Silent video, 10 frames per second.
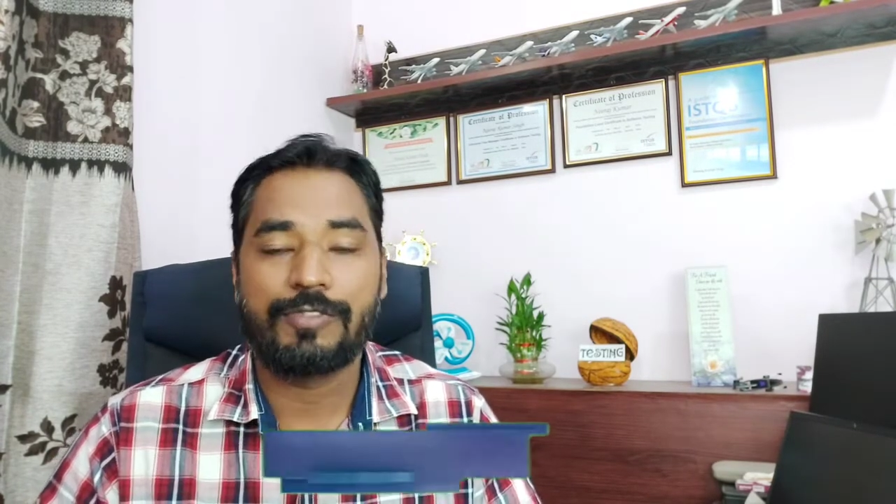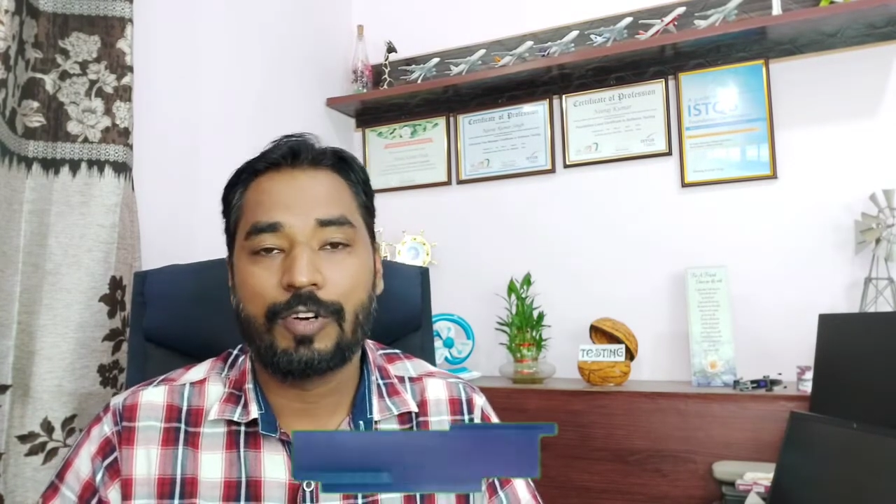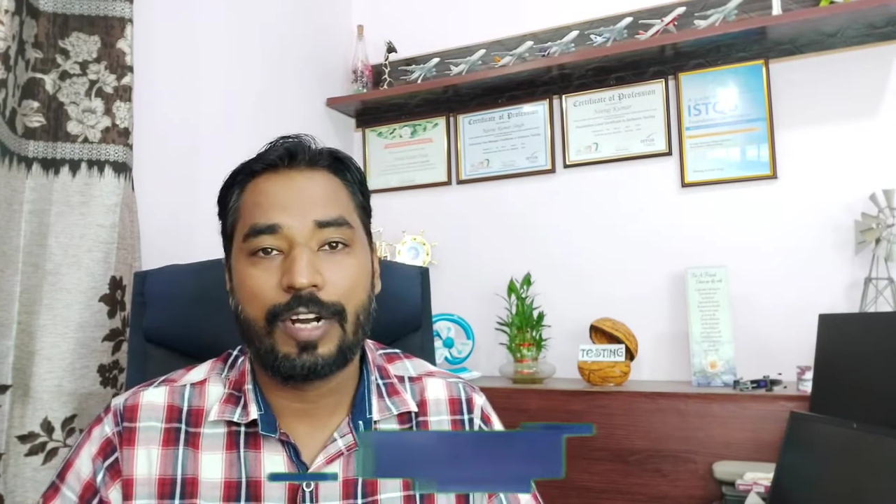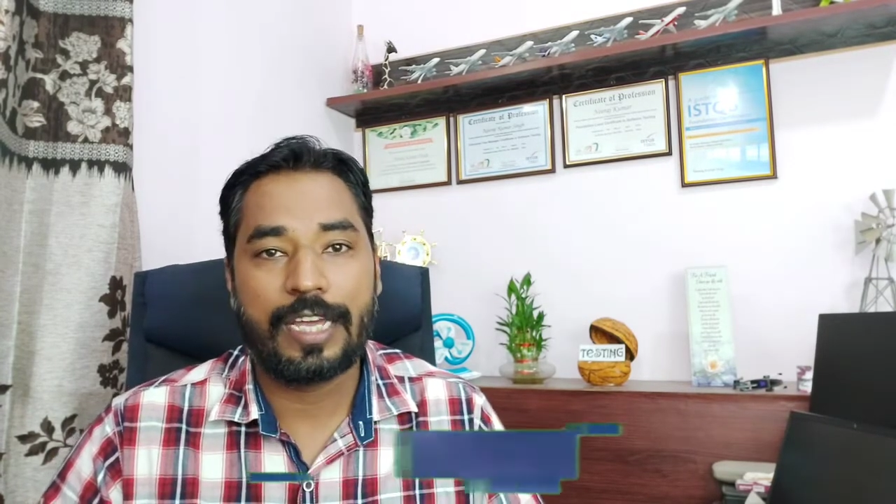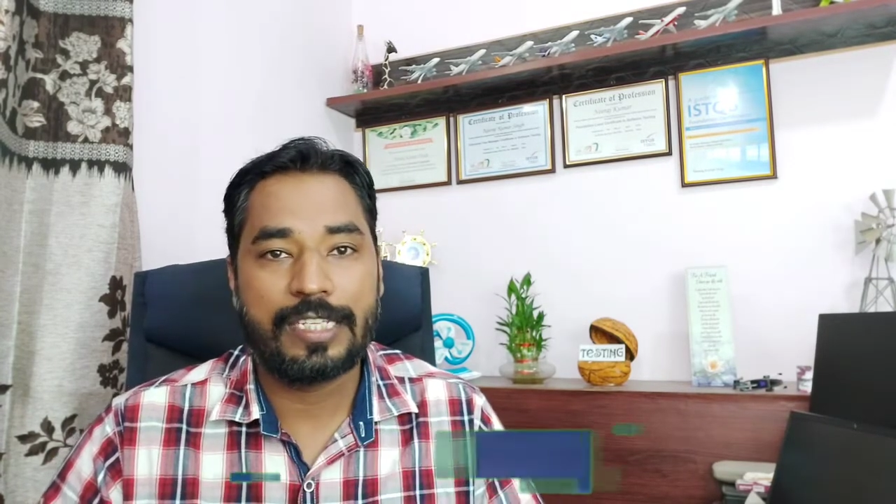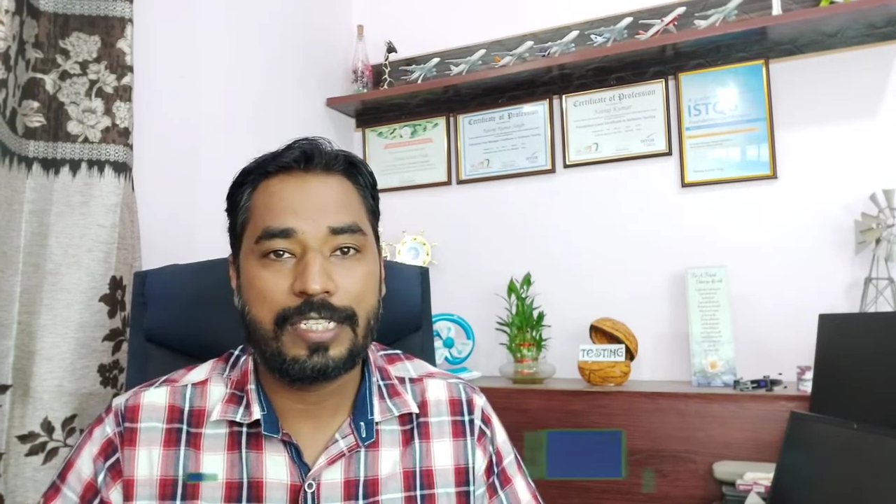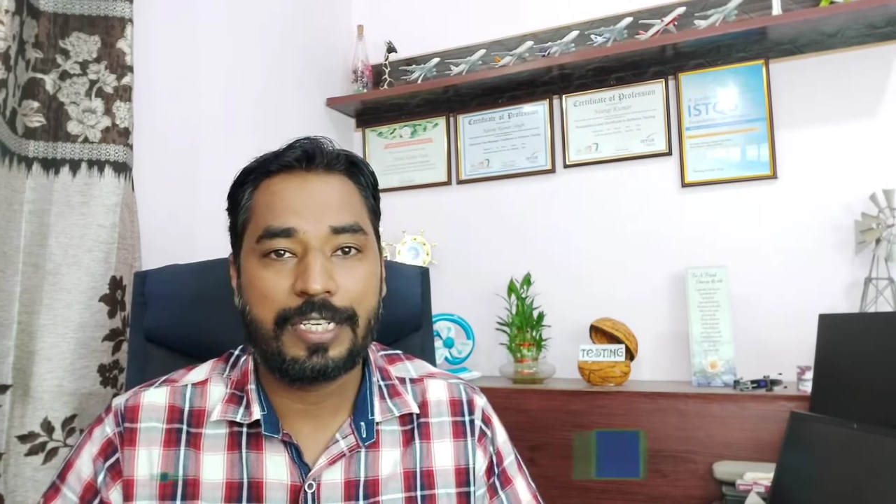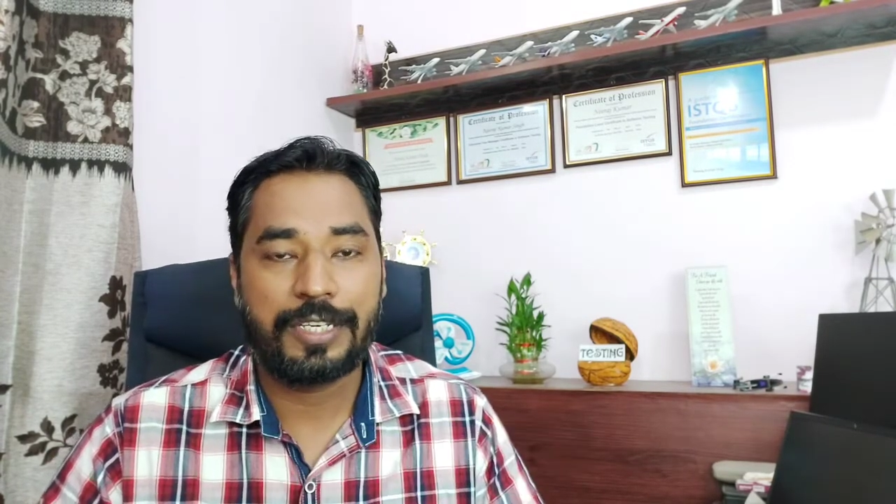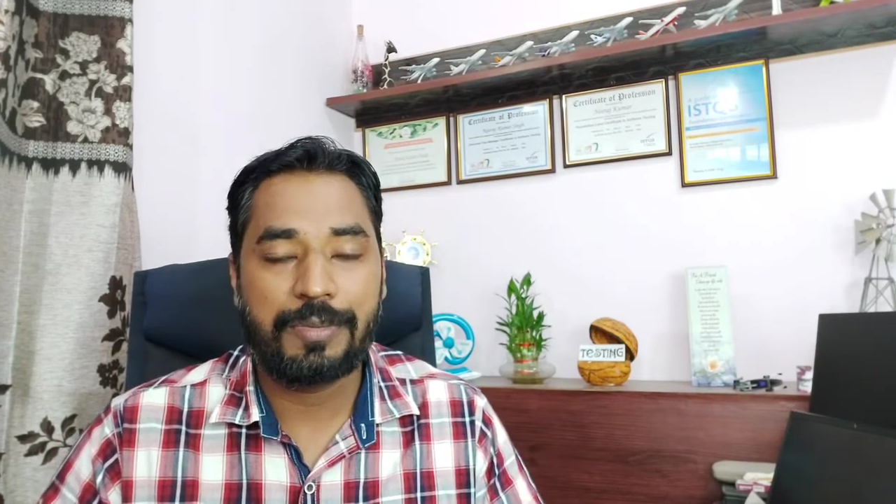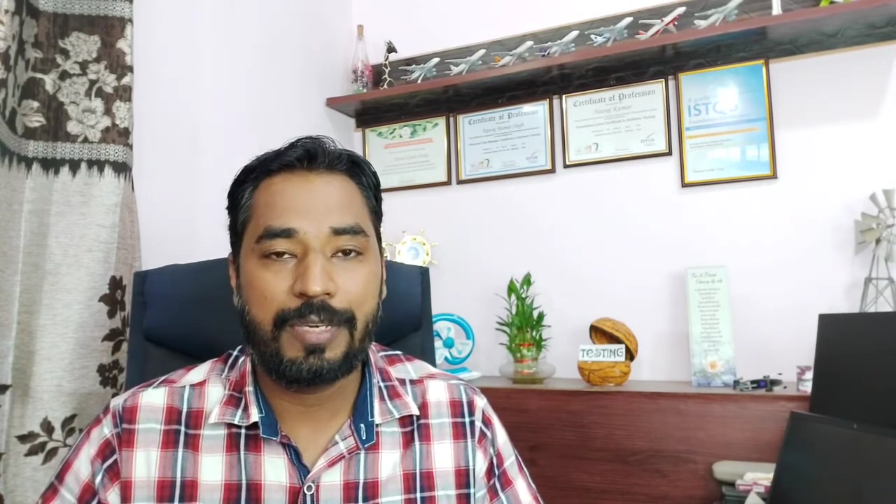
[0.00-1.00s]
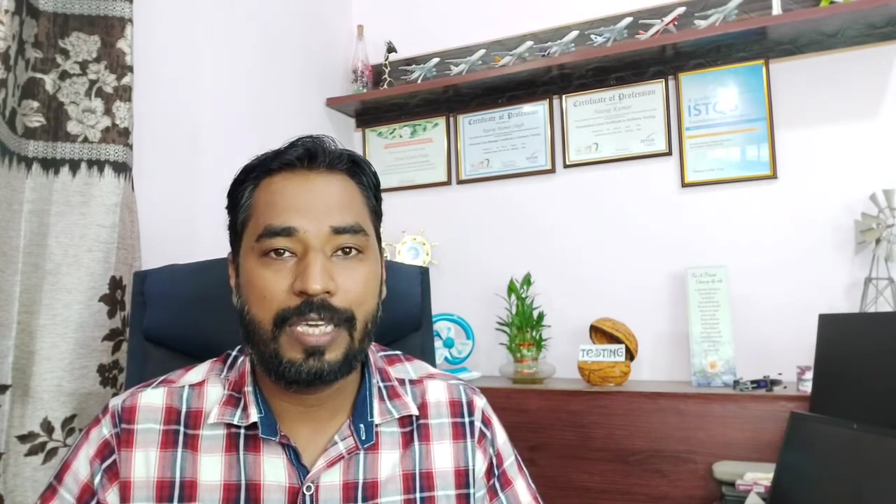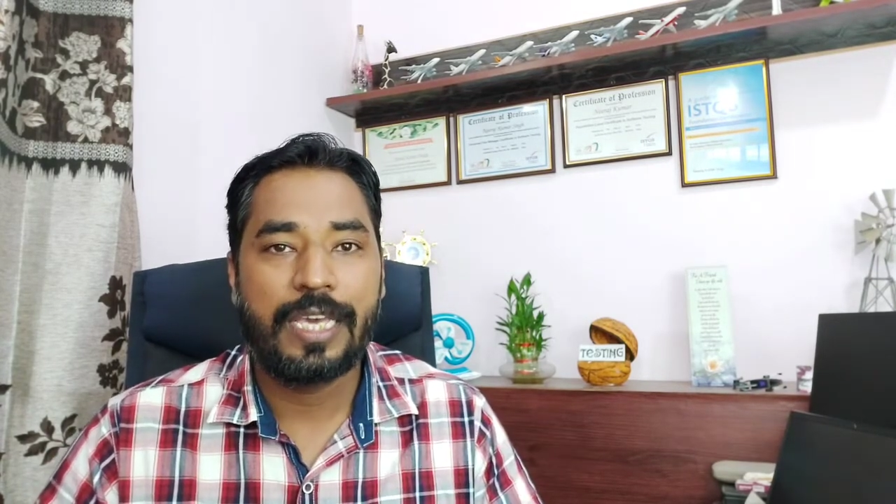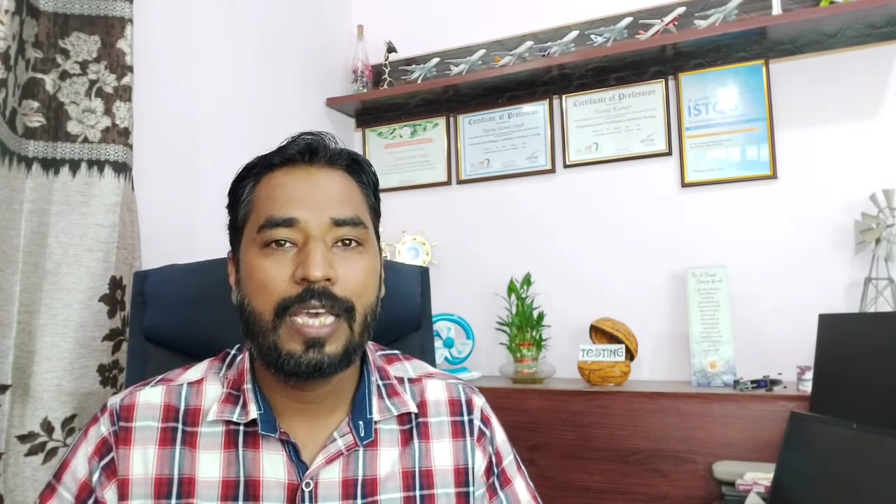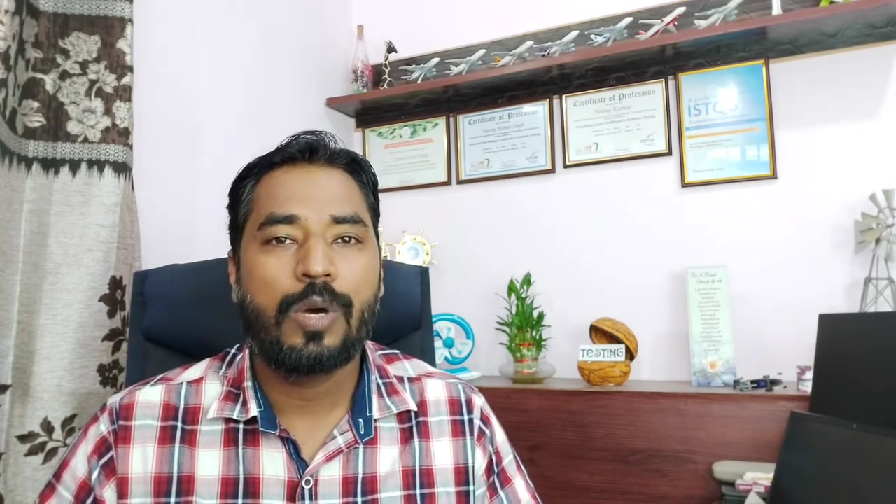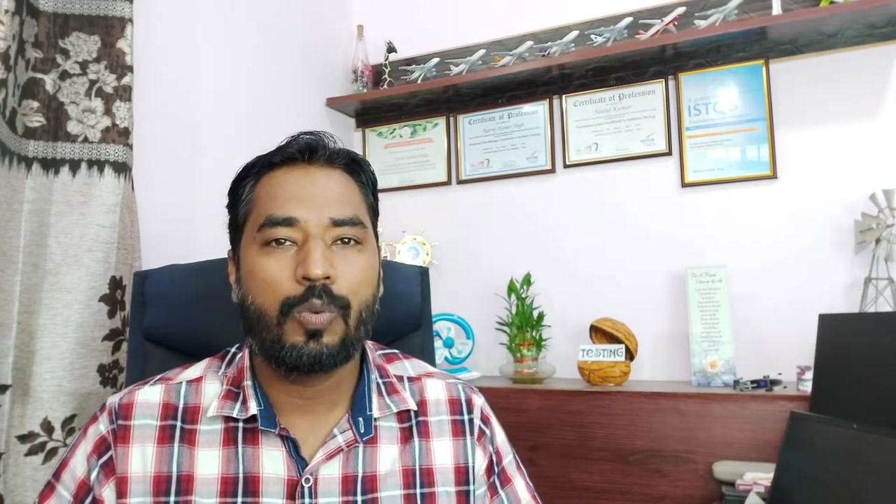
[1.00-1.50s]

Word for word: for I S T Q B,